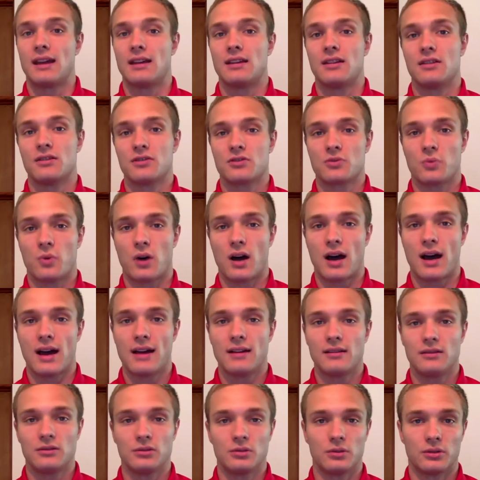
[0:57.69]
here's why
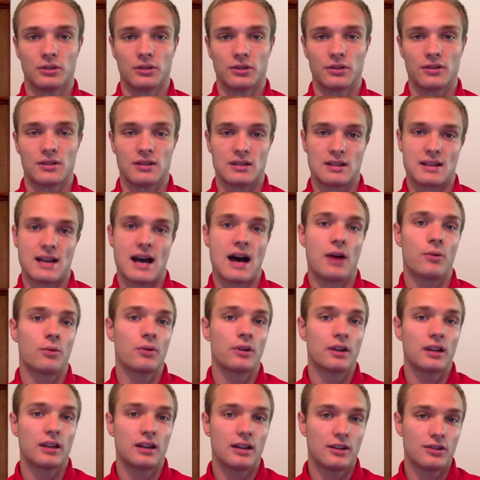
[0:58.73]
Google Earth is not
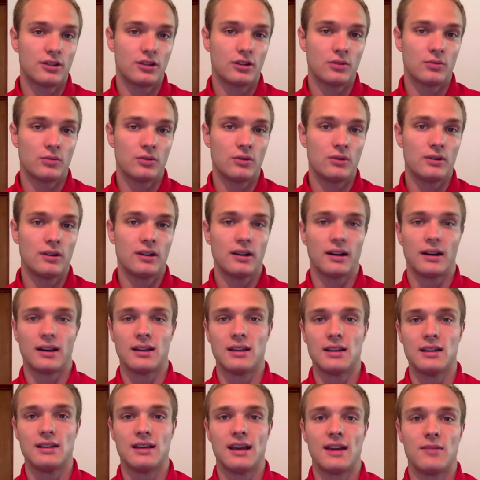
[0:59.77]
working on your computer, and
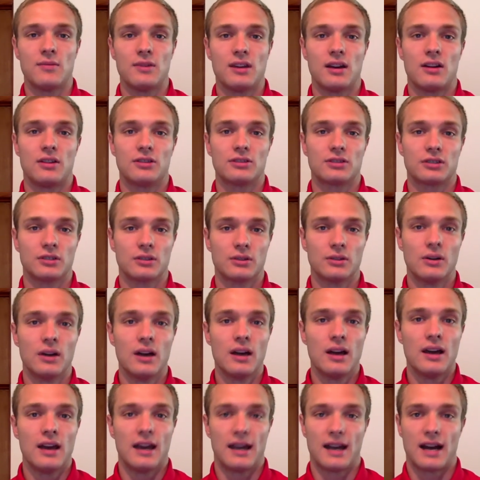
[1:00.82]
he gave me also
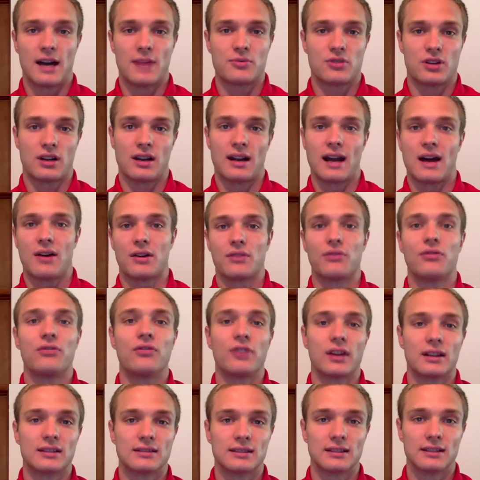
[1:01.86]
an option on how to
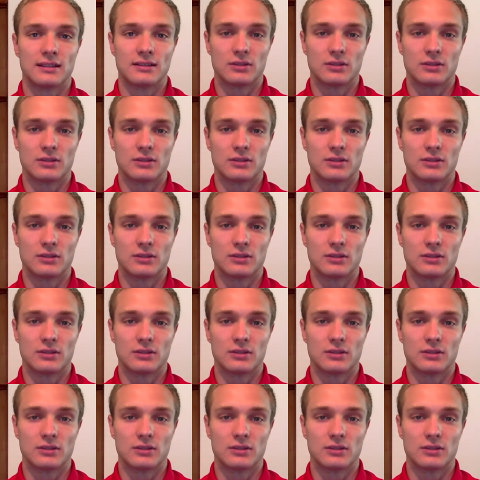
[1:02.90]
fix it.